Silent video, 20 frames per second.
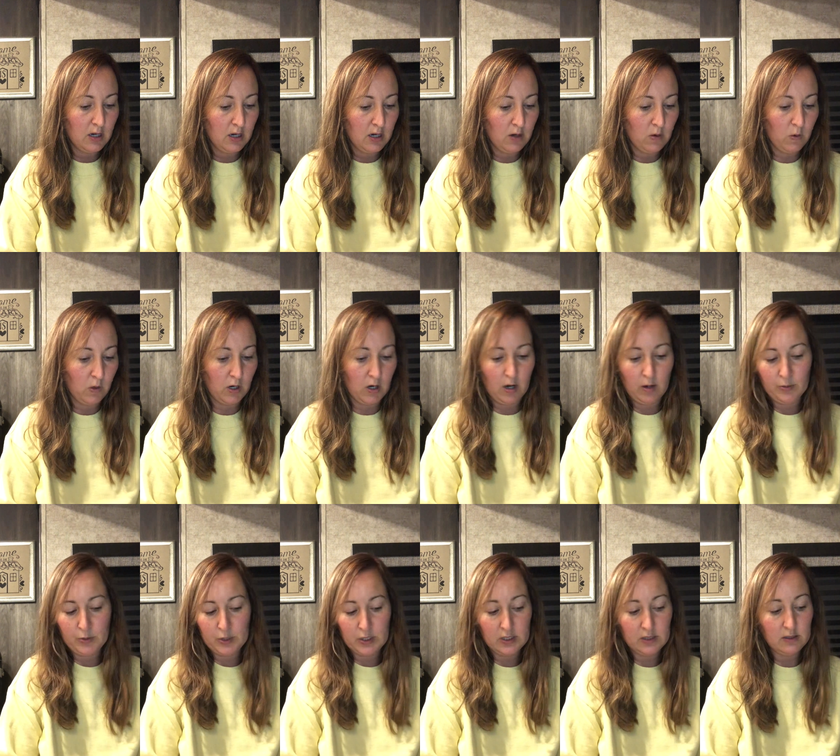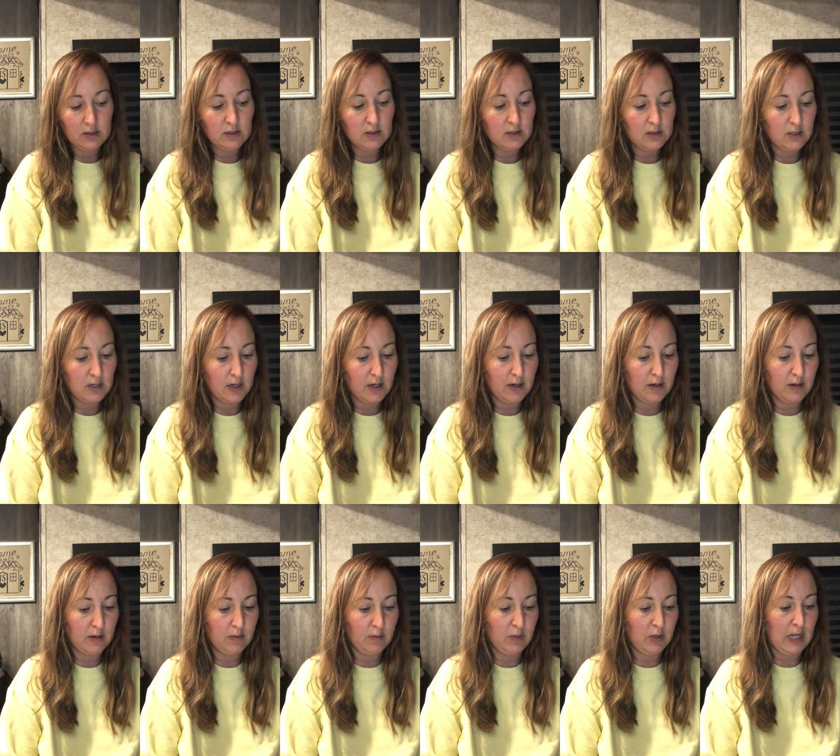or options,
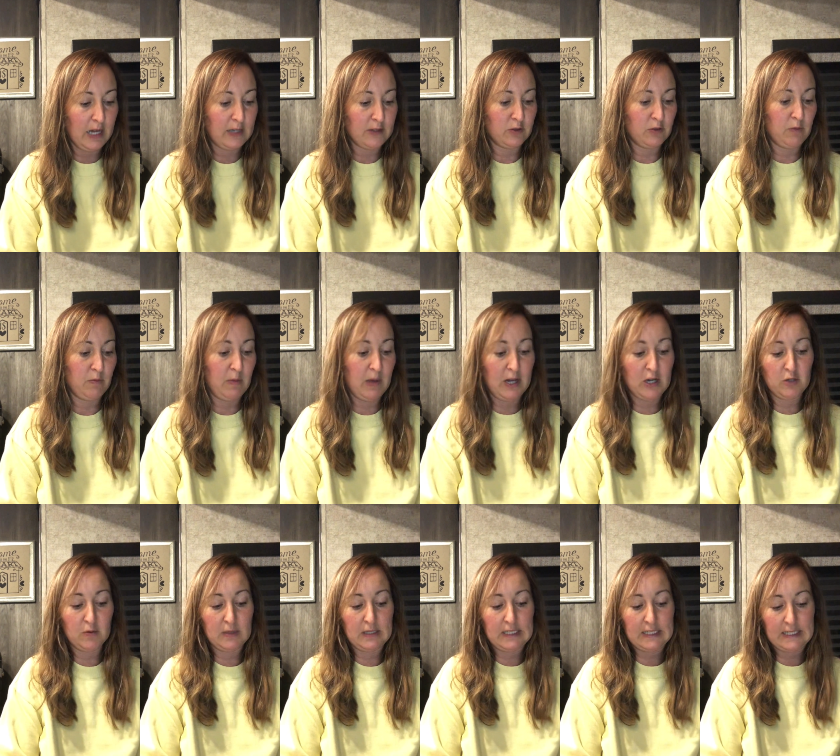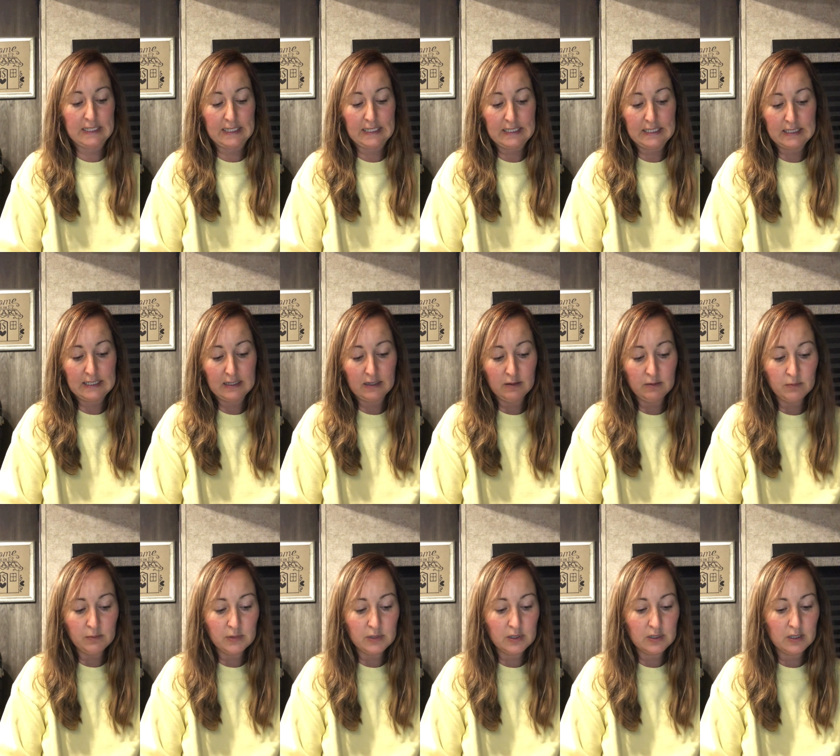classroom management
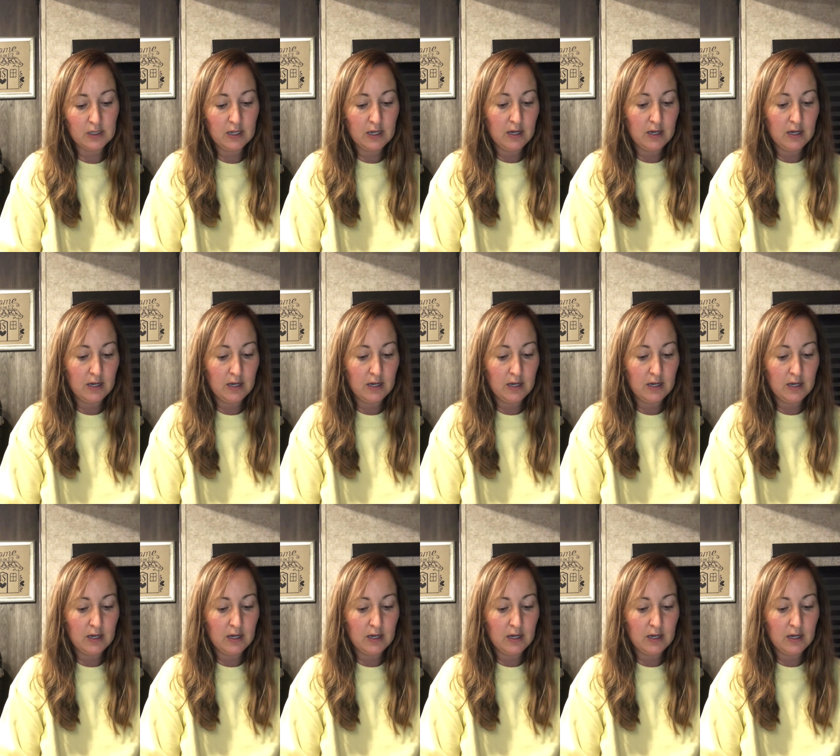systems.